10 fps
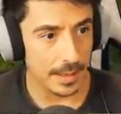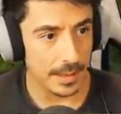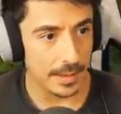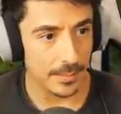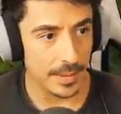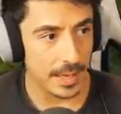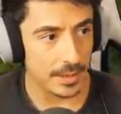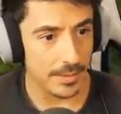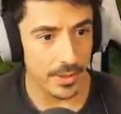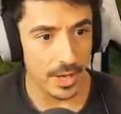And then we'll get
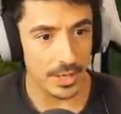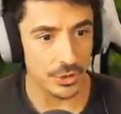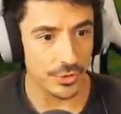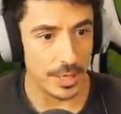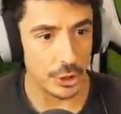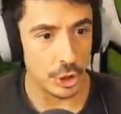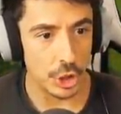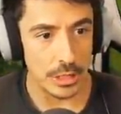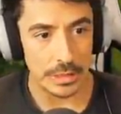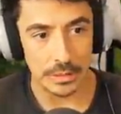another
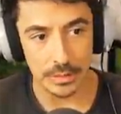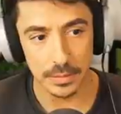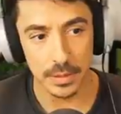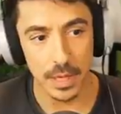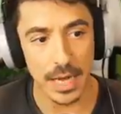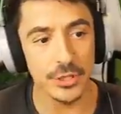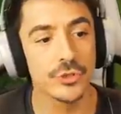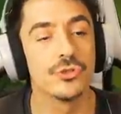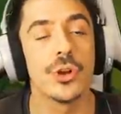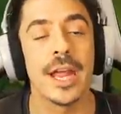hydrangea.
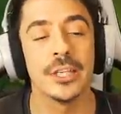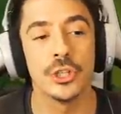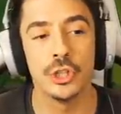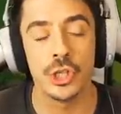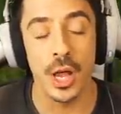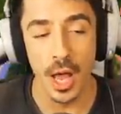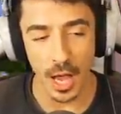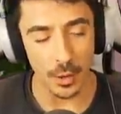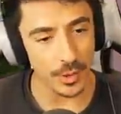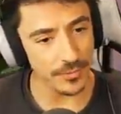Hydrangea.
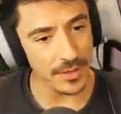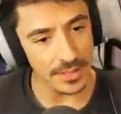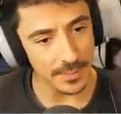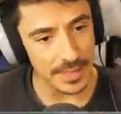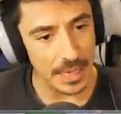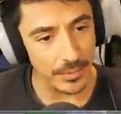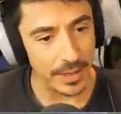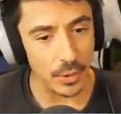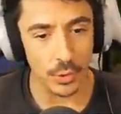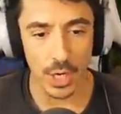I wonder if there's somebody out there
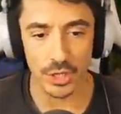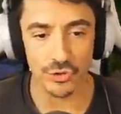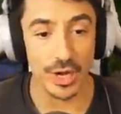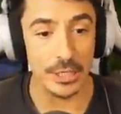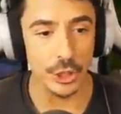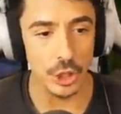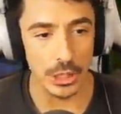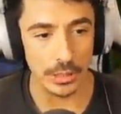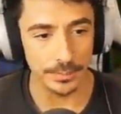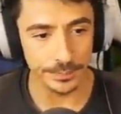called
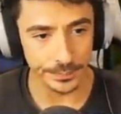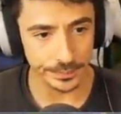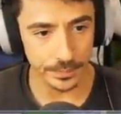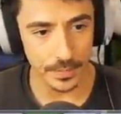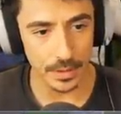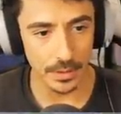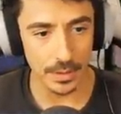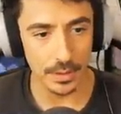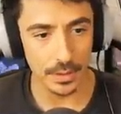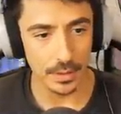hydrangea.
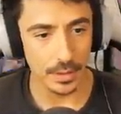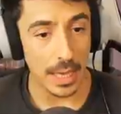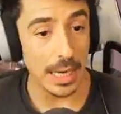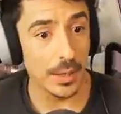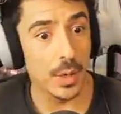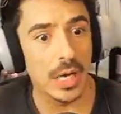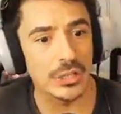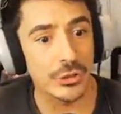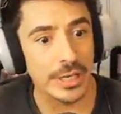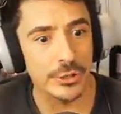Hello,
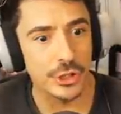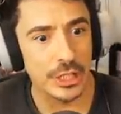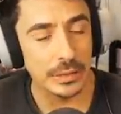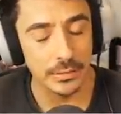hydrangea.